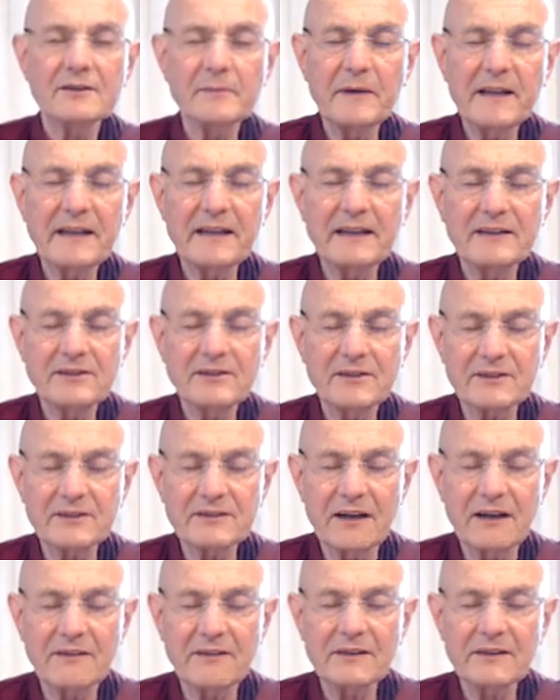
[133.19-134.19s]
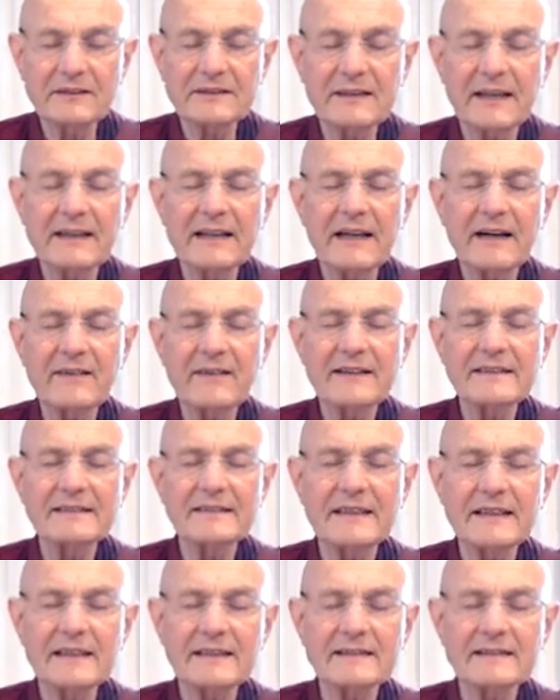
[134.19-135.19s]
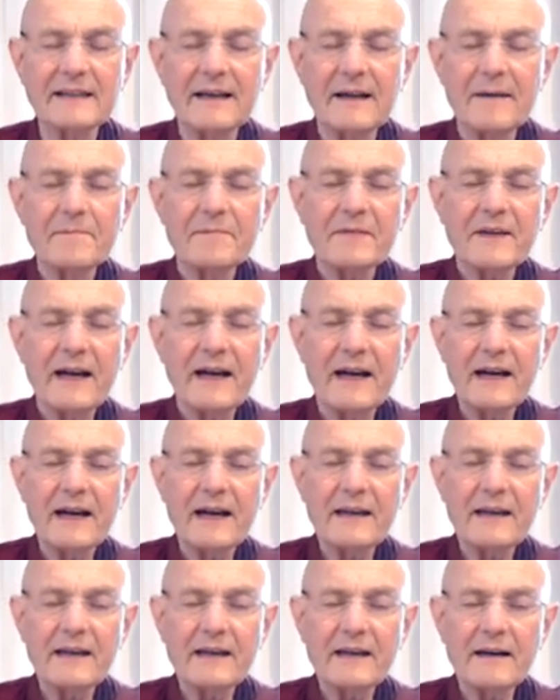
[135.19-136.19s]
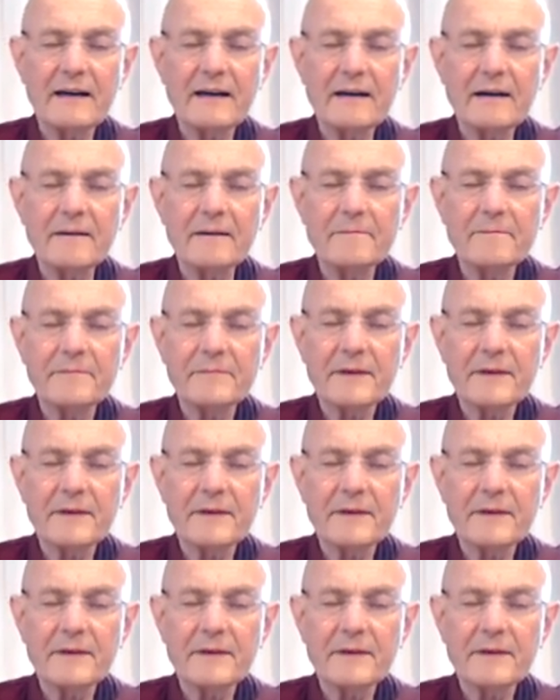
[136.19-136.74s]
speaking to yourself and you're saying, now, is this a